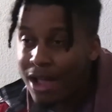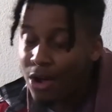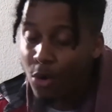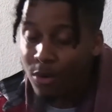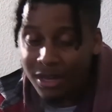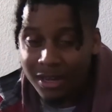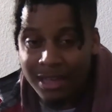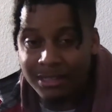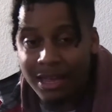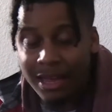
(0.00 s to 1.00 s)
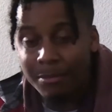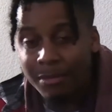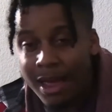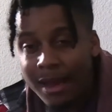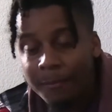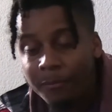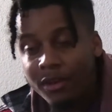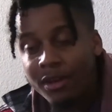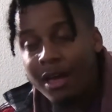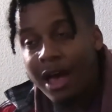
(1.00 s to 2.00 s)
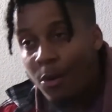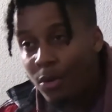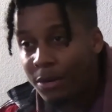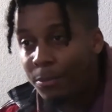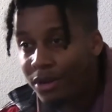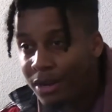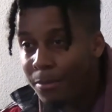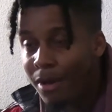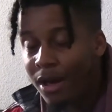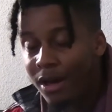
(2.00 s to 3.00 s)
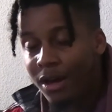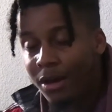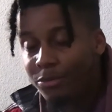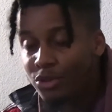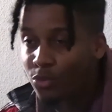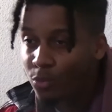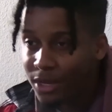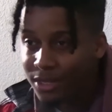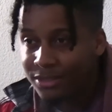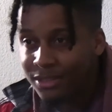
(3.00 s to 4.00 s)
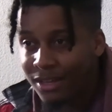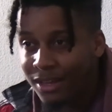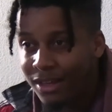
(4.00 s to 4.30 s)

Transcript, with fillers: I go in the next day, I'm like, I want to put in my um, two weeks.